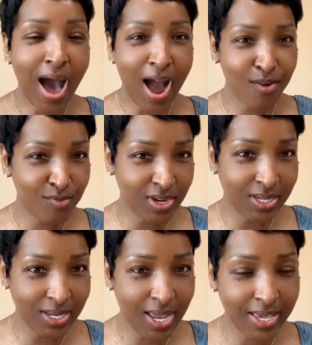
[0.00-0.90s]
I really
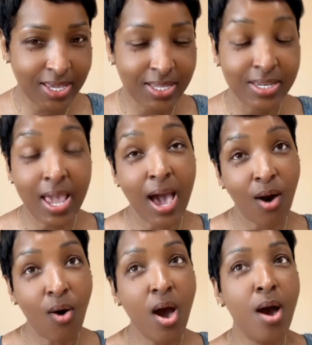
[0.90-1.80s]
like it.
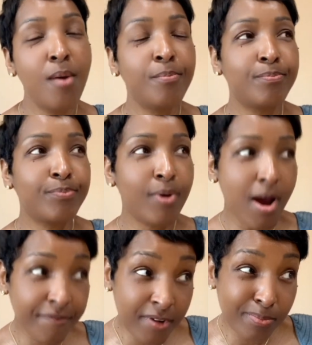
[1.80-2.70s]
Now,
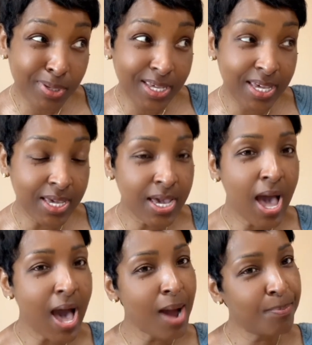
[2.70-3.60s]
preferably,
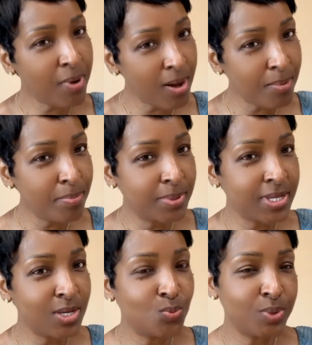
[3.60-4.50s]
I
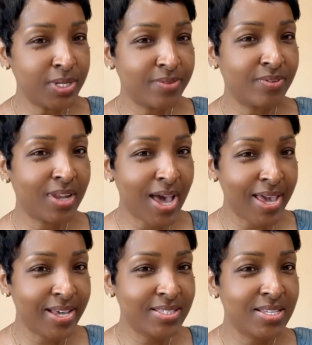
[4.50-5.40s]
probably would have
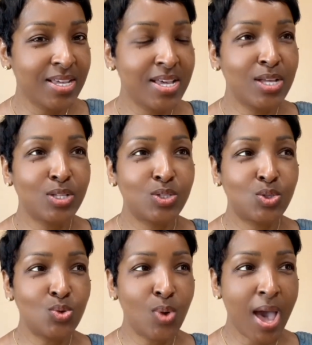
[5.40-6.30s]
liked
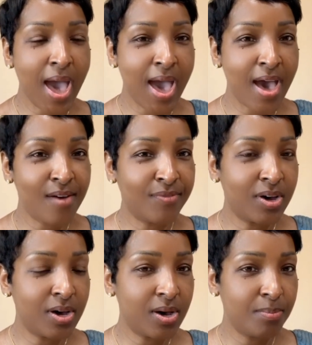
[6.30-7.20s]
to have
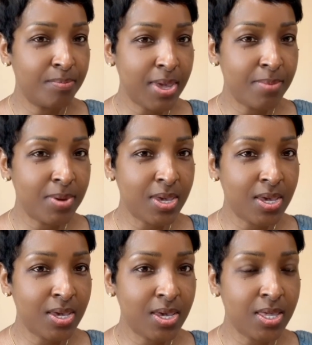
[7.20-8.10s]

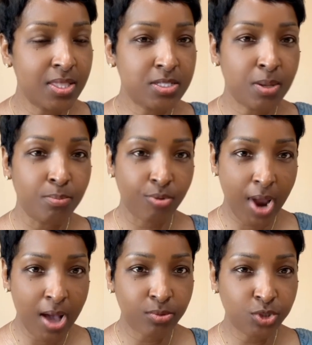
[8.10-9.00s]
maybe either some
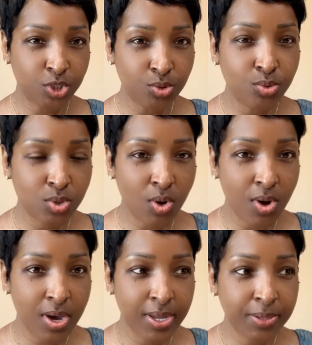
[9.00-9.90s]
brown shoes
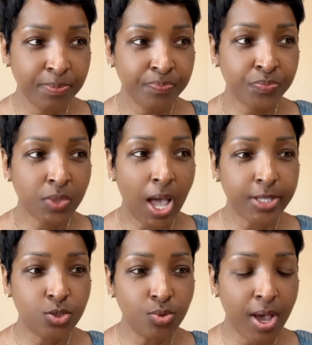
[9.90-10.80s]
on. I
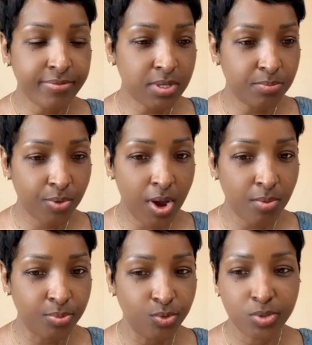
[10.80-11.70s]
do have some brown
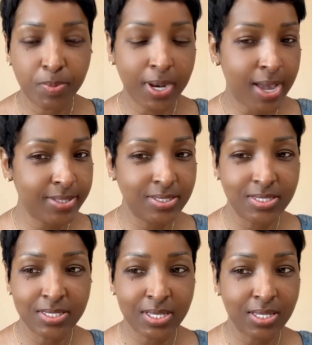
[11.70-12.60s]
boots, but
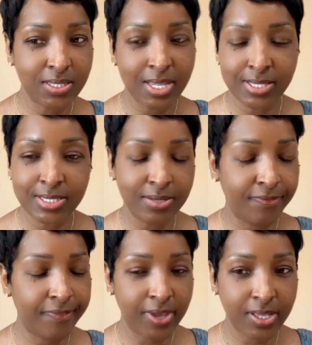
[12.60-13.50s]
they didn't
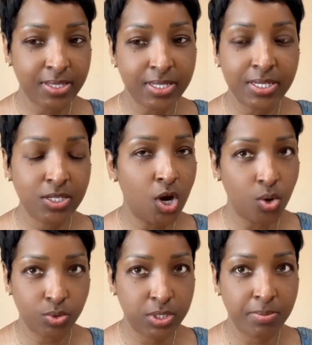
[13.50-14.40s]
fit. They didn't
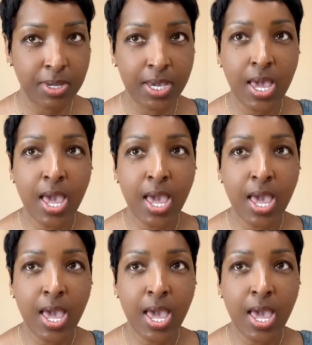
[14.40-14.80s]
go to me.